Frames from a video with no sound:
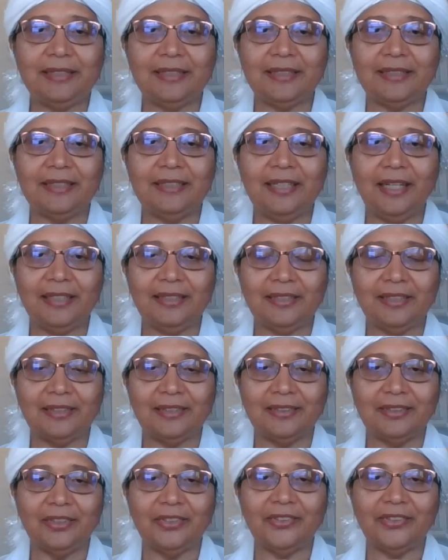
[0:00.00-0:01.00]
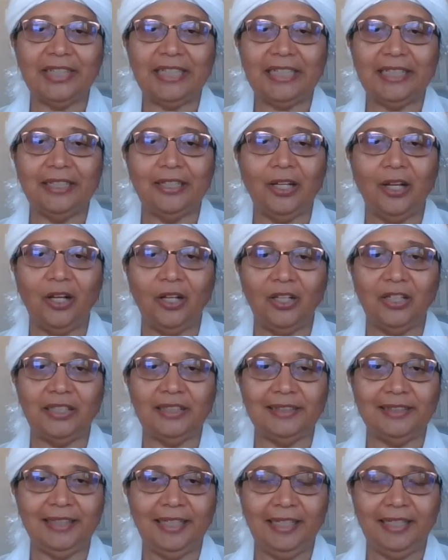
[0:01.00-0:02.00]
is not grinning
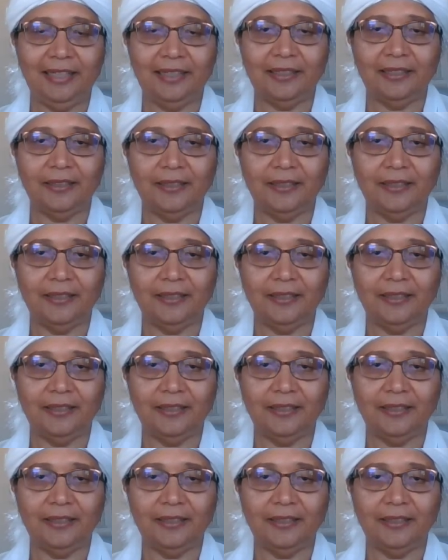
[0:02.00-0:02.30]
all day.